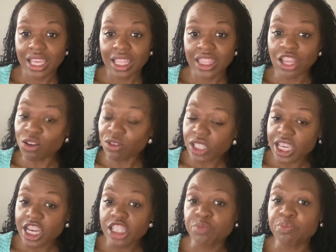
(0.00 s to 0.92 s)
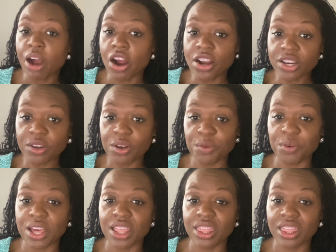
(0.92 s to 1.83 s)
those he is partnering
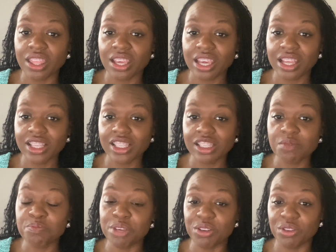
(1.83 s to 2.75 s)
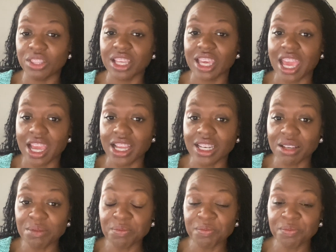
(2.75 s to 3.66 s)
with to build the
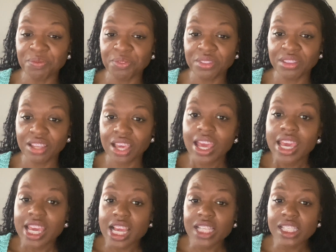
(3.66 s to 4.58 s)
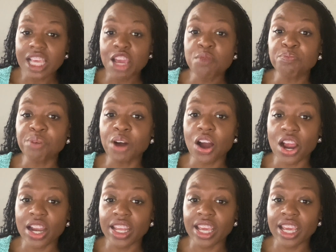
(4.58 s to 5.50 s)
kingdom, he's
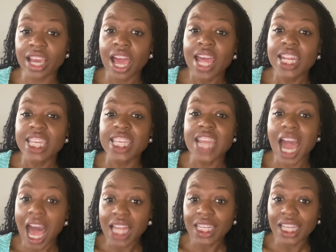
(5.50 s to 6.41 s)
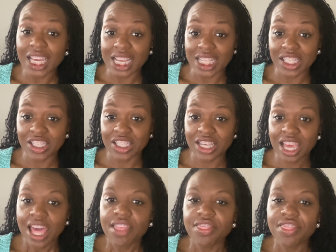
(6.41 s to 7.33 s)
imparting knowledge
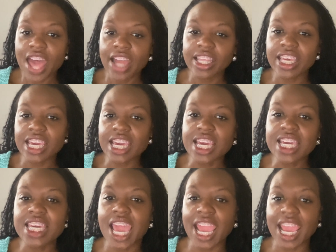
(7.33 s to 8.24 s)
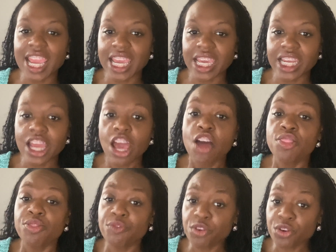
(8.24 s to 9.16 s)
that he gained
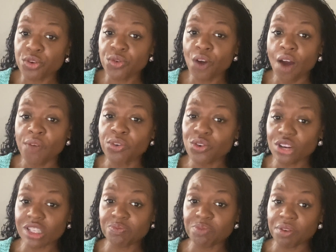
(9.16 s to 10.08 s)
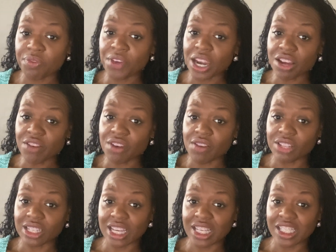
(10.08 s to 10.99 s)
through, of course, prophetic
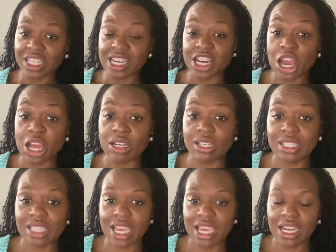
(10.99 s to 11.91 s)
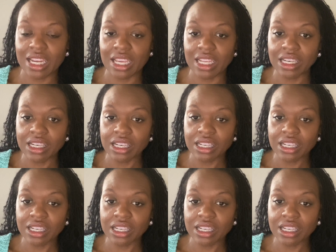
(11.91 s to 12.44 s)
revelation and understanding,